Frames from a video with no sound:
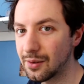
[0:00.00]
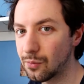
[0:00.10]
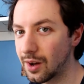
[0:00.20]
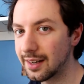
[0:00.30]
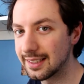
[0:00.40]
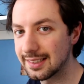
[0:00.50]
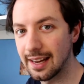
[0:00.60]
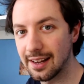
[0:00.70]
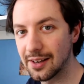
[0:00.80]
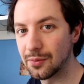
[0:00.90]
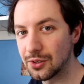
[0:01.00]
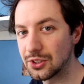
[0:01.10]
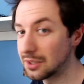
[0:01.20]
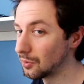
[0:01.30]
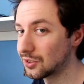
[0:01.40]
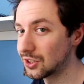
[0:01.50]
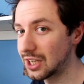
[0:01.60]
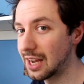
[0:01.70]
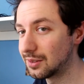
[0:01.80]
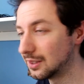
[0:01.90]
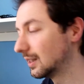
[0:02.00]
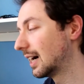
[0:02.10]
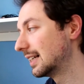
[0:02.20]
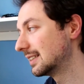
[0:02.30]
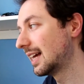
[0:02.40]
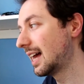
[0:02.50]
one, it's down to her what she wants to share with you guys,